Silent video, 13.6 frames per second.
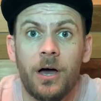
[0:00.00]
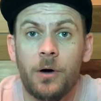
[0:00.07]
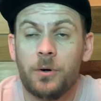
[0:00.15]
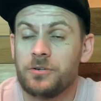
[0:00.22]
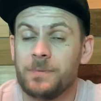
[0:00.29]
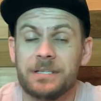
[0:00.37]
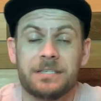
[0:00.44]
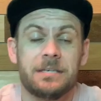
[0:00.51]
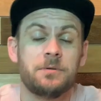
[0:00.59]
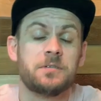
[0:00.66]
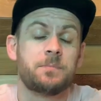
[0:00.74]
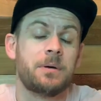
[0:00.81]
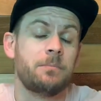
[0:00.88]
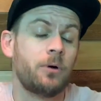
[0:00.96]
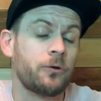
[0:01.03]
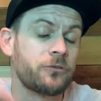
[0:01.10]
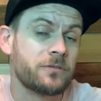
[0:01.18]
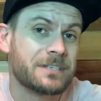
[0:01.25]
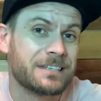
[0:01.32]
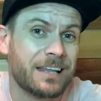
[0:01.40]
which means he would spend
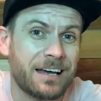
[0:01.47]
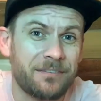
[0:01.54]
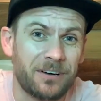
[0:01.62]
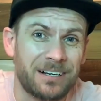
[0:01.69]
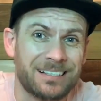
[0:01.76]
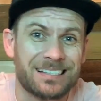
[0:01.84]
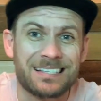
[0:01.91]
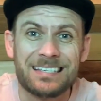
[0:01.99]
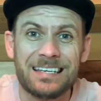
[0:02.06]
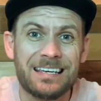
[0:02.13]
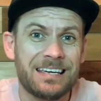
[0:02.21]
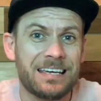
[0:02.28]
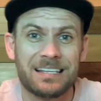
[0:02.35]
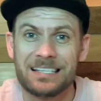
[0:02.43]
most of his life on sea